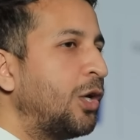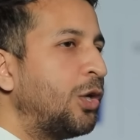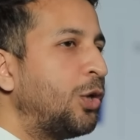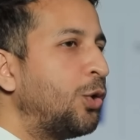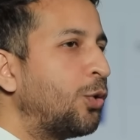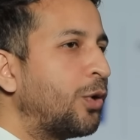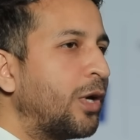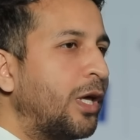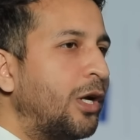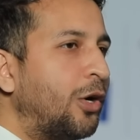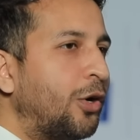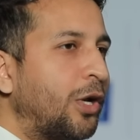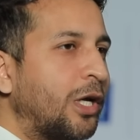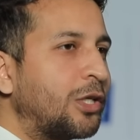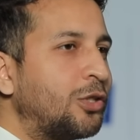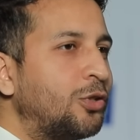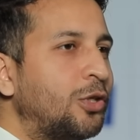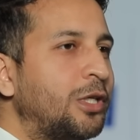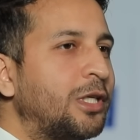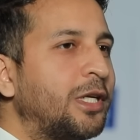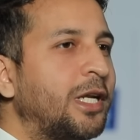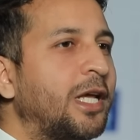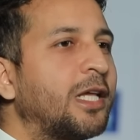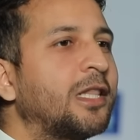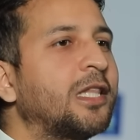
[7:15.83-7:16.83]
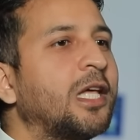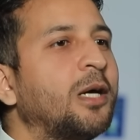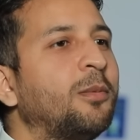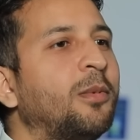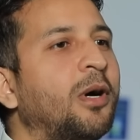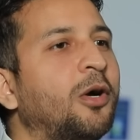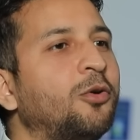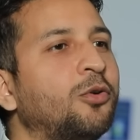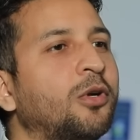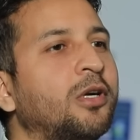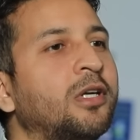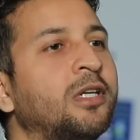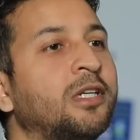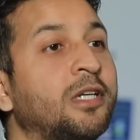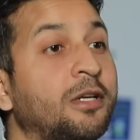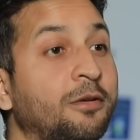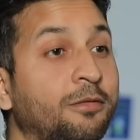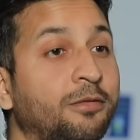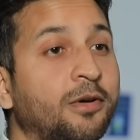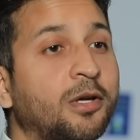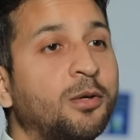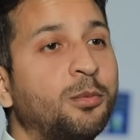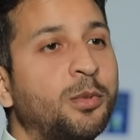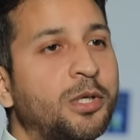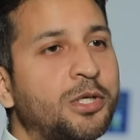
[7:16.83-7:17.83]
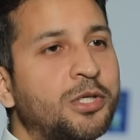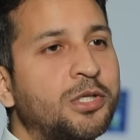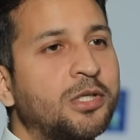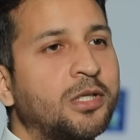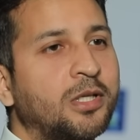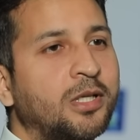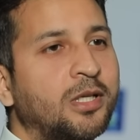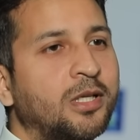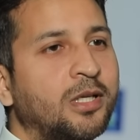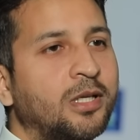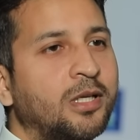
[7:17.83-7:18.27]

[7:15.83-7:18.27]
you cannot actually take them out and refurbish.